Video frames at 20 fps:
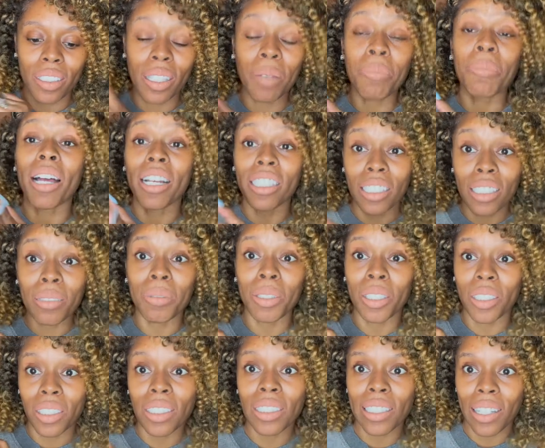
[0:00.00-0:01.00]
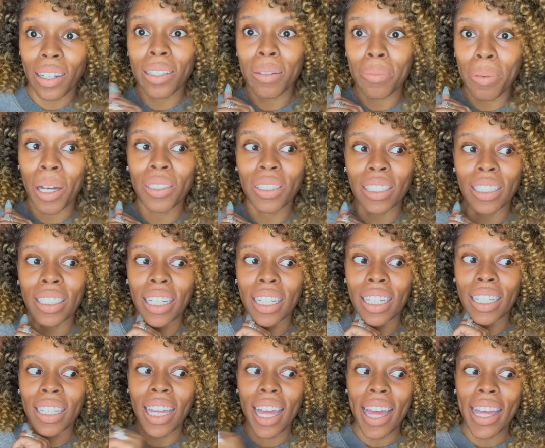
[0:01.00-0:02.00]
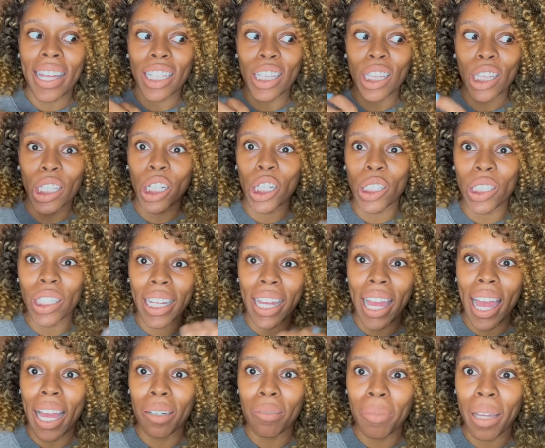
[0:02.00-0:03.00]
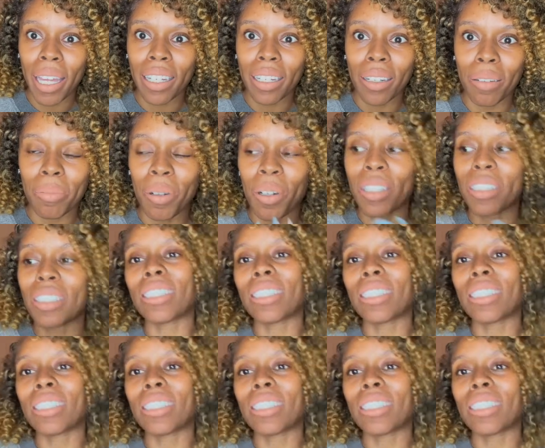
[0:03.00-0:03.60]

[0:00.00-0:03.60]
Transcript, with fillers: customers on the posting clearly had makeup on.